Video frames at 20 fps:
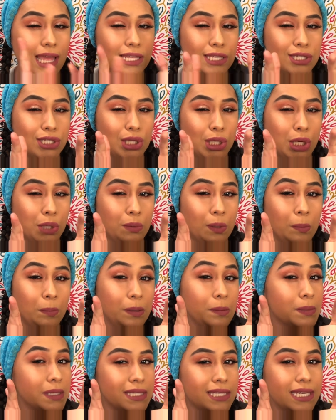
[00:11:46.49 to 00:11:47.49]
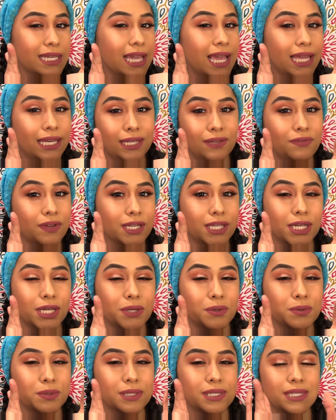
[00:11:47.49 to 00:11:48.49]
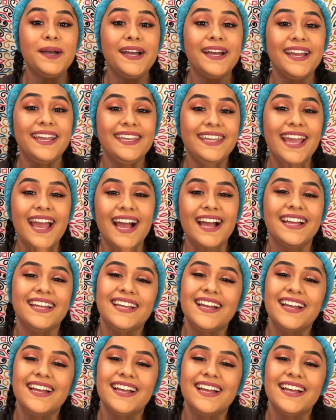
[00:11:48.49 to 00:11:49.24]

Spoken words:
so you won't be missing any videos. Yeah.